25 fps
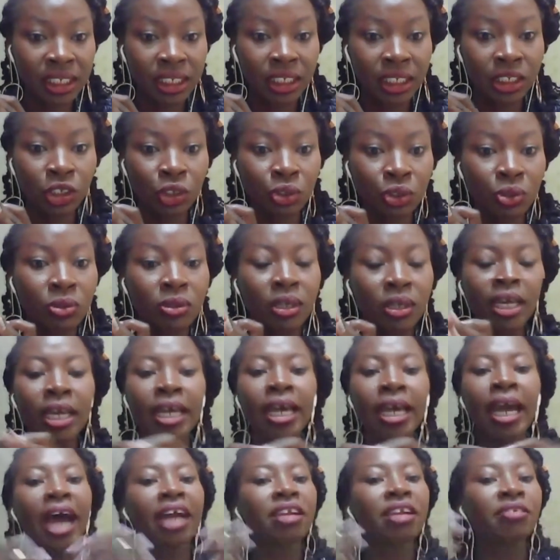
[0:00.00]
to
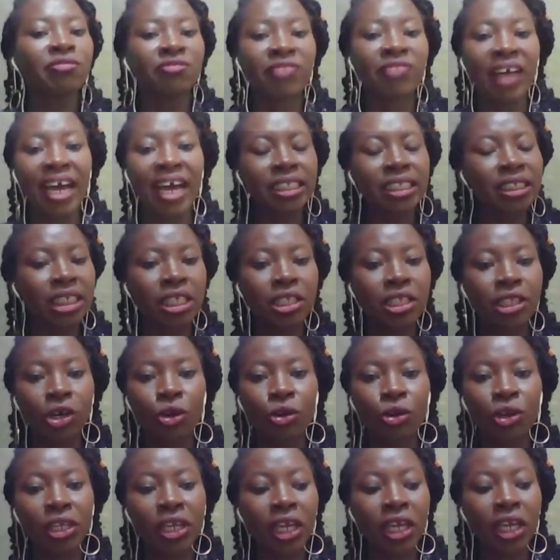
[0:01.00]
advance in their
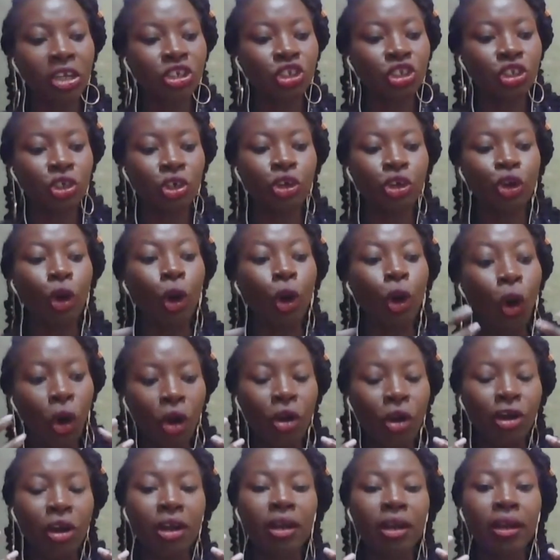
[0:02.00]
education or
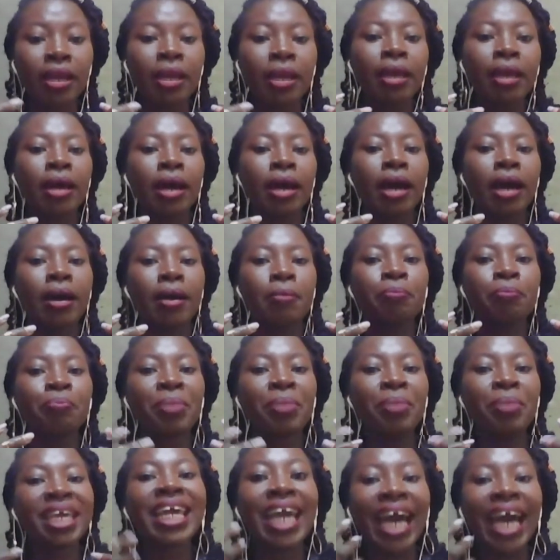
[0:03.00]
be
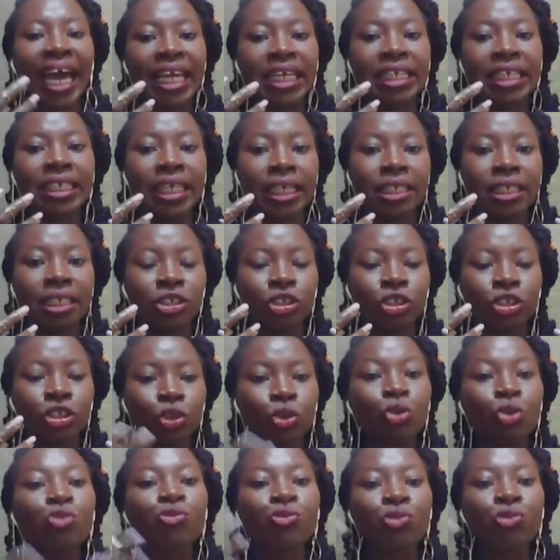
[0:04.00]
guided to
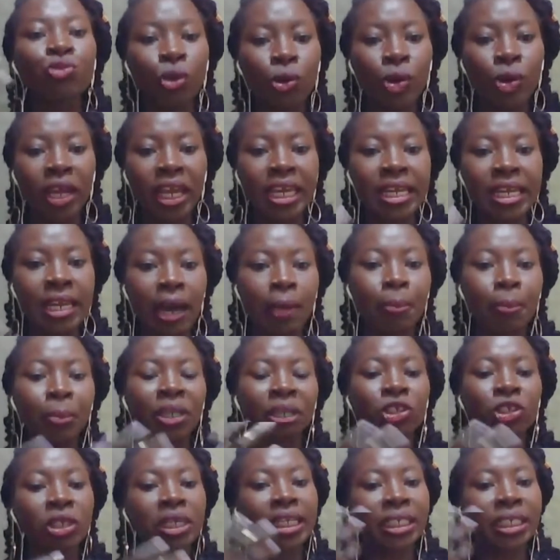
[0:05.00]
grow in a
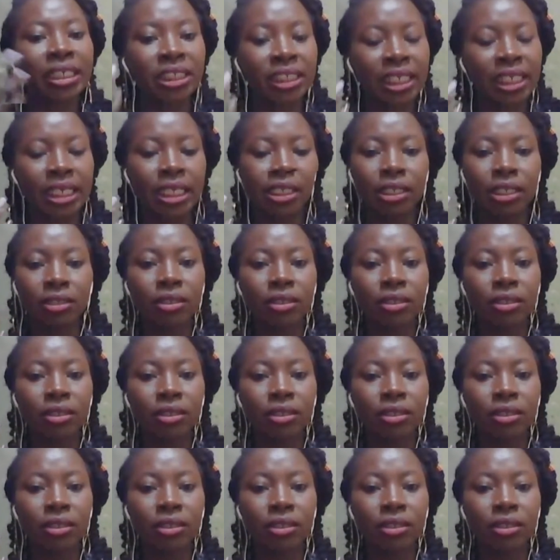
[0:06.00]
particular skill.